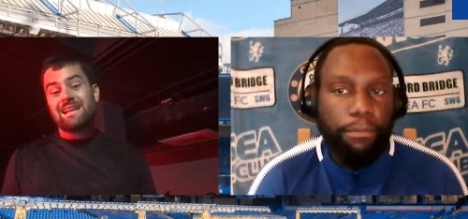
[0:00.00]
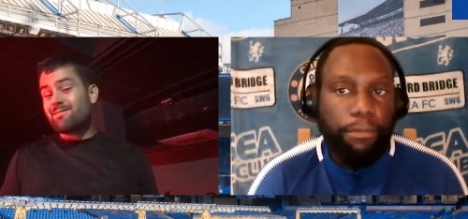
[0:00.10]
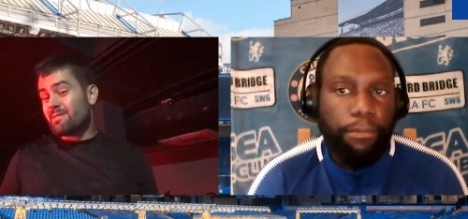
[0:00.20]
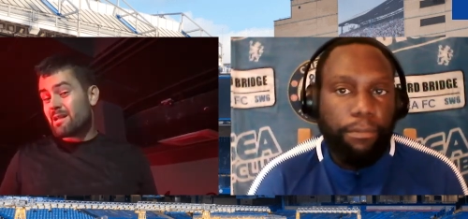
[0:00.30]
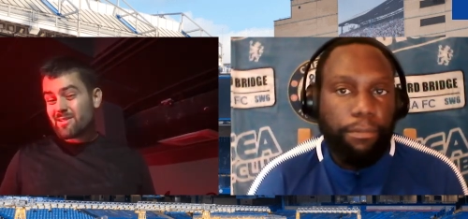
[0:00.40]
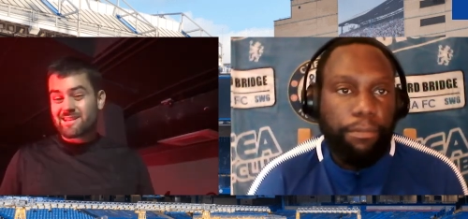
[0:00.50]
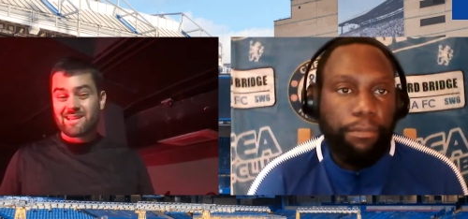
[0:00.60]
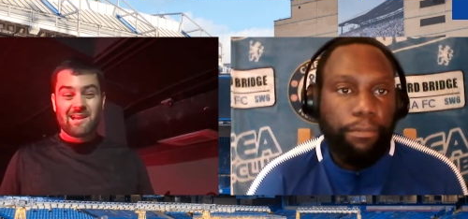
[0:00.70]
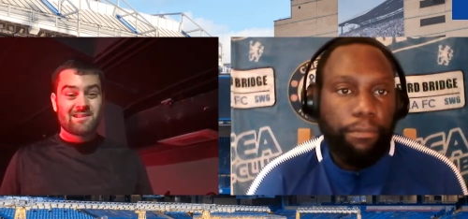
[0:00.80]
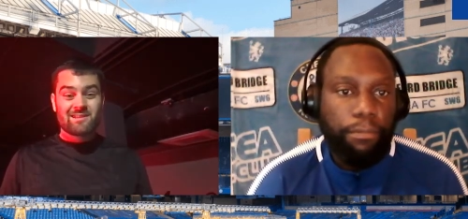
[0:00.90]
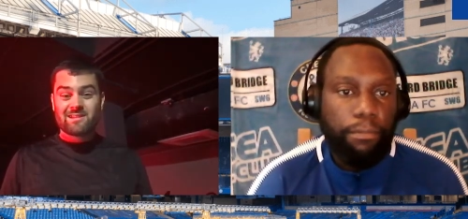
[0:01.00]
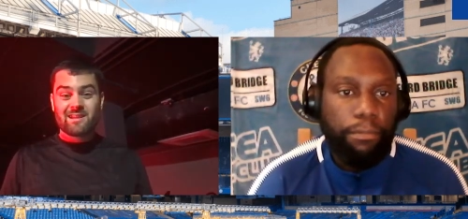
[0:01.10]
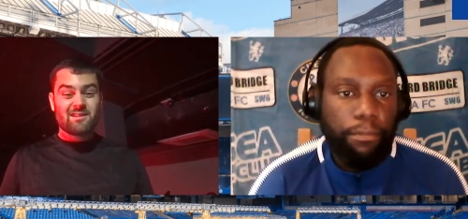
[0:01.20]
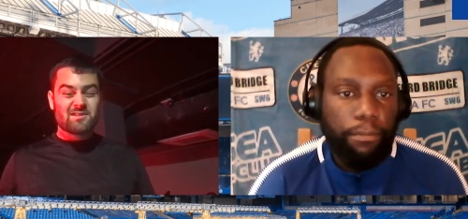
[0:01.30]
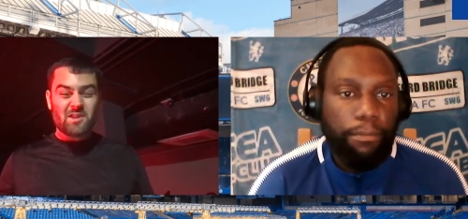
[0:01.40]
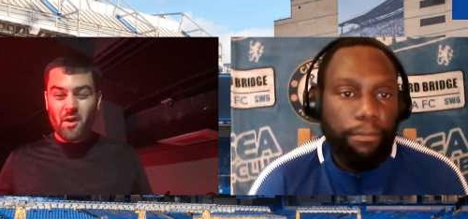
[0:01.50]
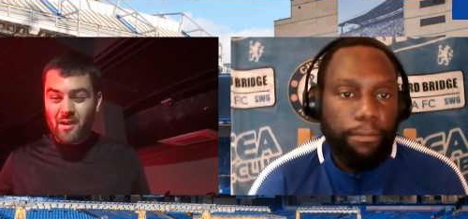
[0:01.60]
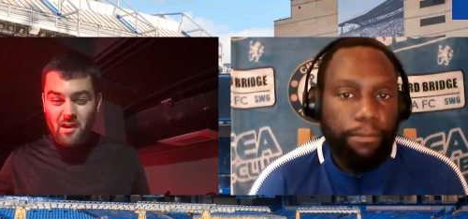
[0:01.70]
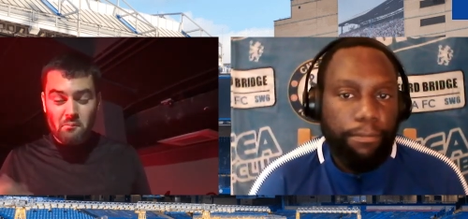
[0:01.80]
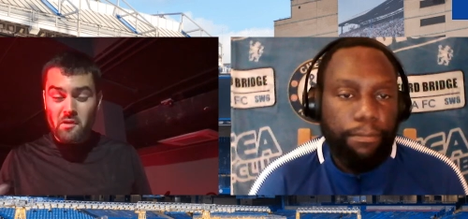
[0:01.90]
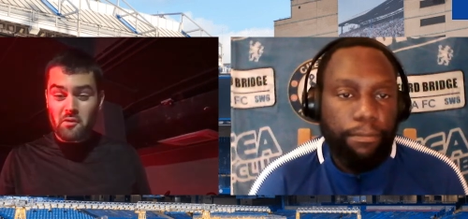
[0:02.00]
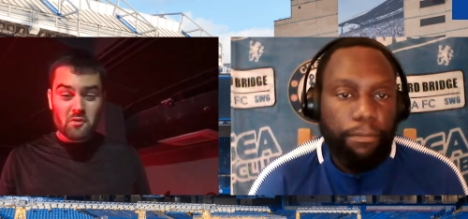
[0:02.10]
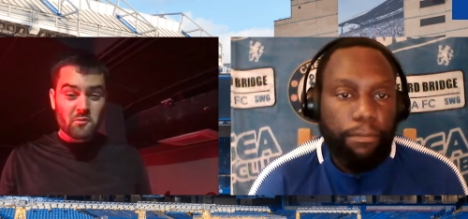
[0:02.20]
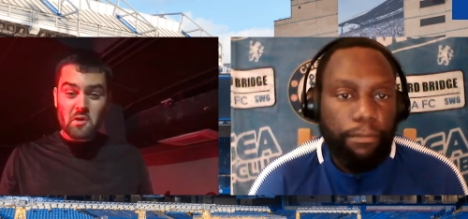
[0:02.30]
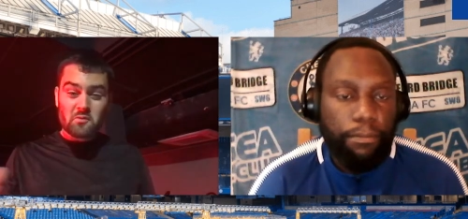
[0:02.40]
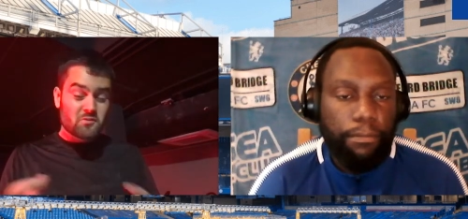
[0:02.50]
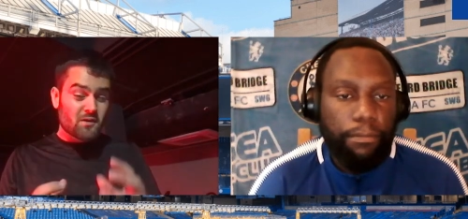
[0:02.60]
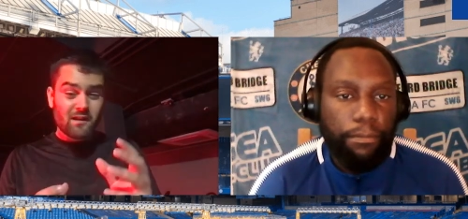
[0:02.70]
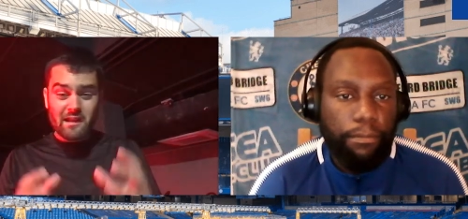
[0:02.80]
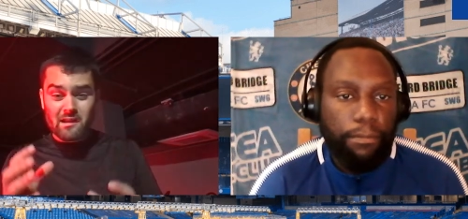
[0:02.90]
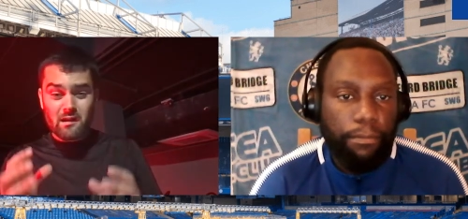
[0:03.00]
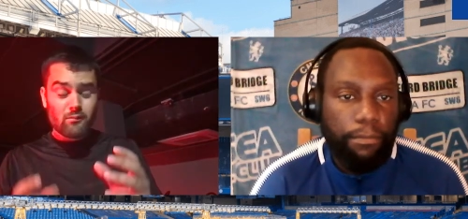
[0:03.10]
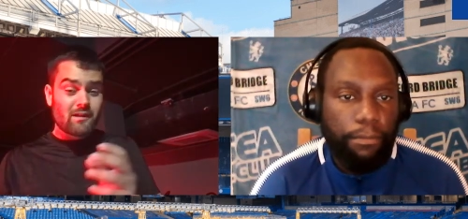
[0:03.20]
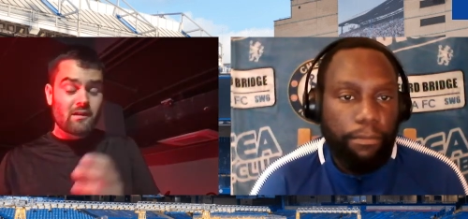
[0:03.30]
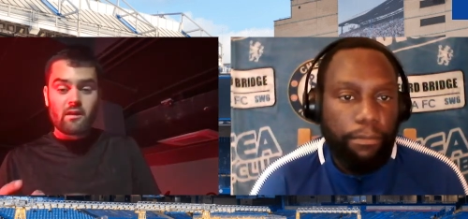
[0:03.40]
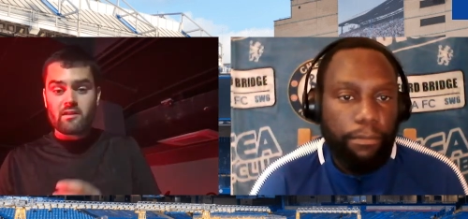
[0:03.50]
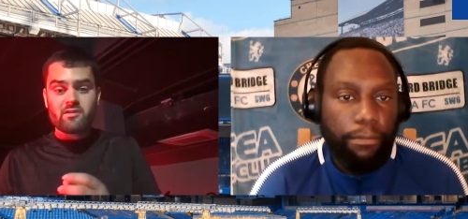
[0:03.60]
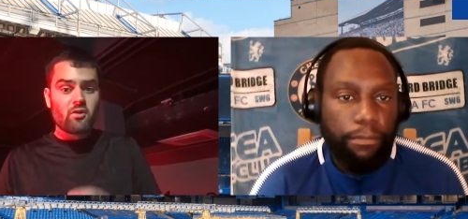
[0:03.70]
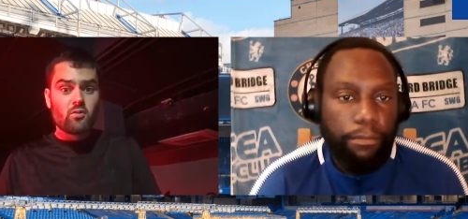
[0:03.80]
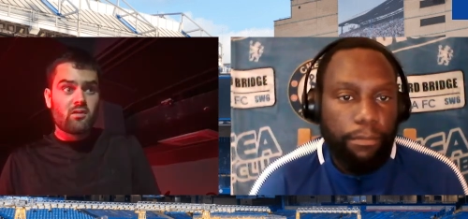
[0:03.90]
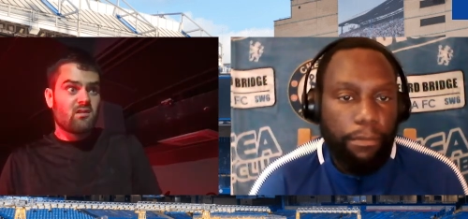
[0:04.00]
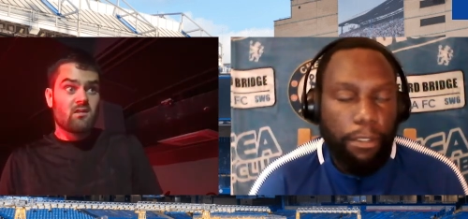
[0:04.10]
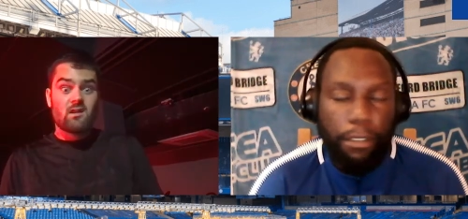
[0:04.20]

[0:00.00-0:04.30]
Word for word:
Speaker 1: maybe it's a case of seeing Sterling up there as well, trying to link up in, in a two with